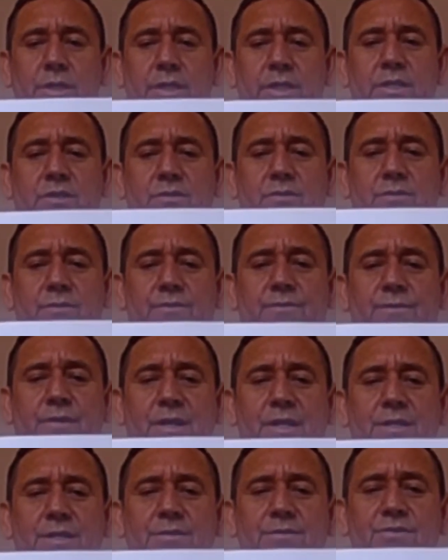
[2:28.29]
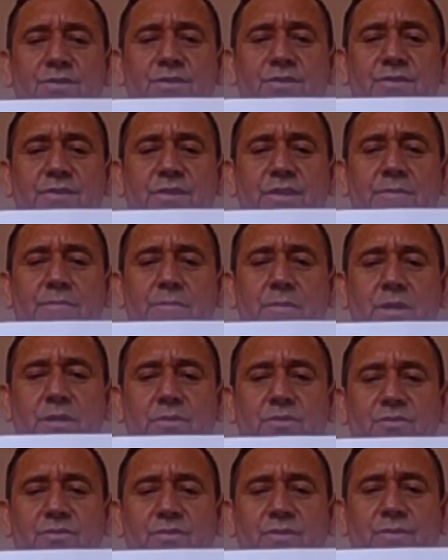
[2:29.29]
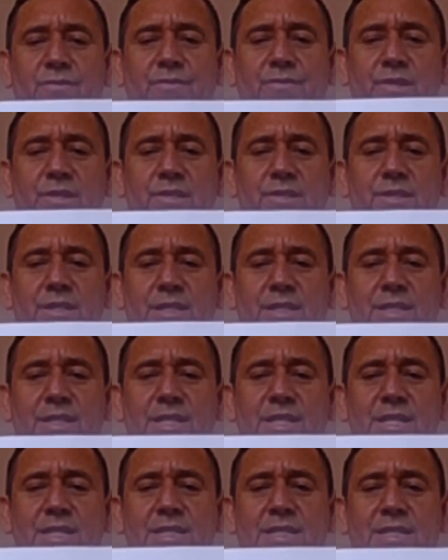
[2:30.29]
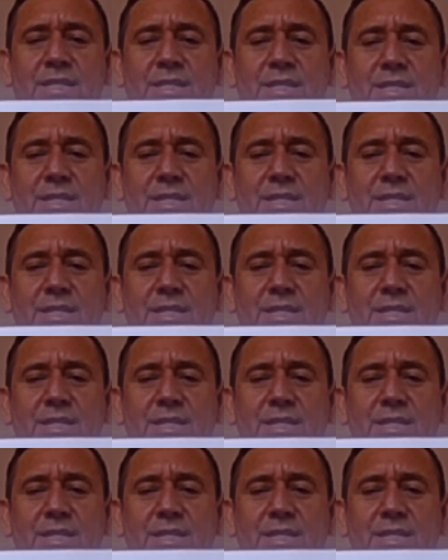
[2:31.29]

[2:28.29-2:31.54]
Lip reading: Its surface is usually much rougher than it